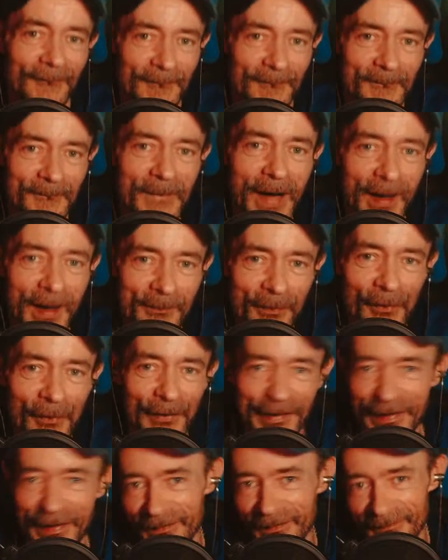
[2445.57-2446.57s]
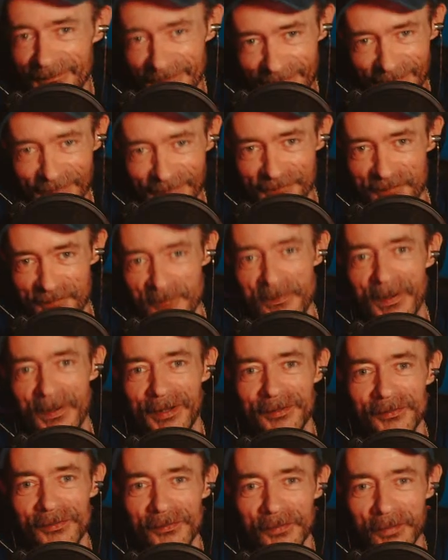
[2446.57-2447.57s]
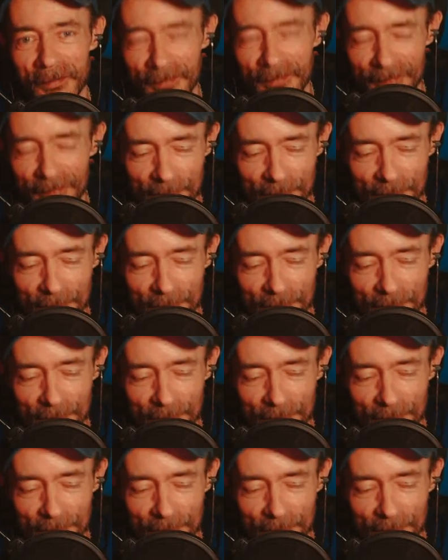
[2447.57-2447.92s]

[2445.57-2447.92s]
my boy is a big unit. He's